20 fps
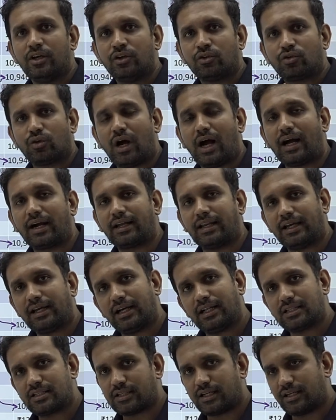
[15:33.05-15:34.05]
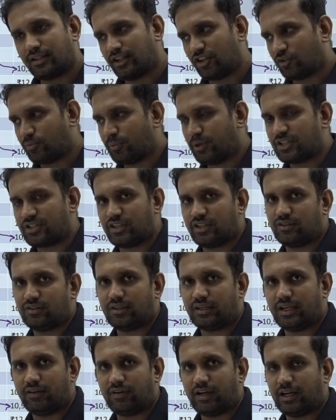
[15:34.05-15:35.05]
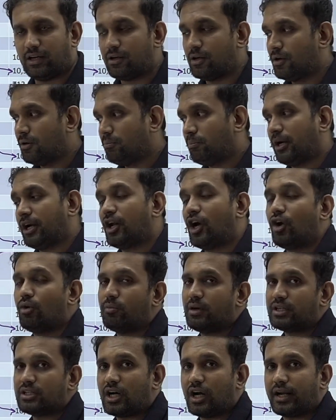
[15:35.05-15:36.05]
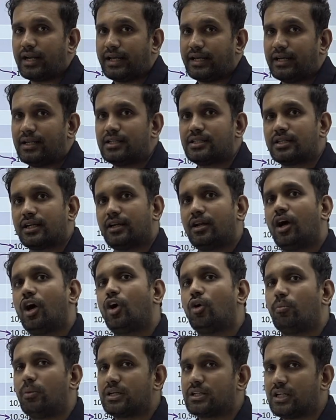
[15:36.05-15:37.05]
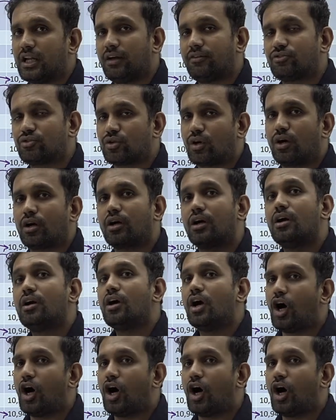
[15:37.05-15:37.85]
So agriculture this much is given, but how much horticulture, how much livestock,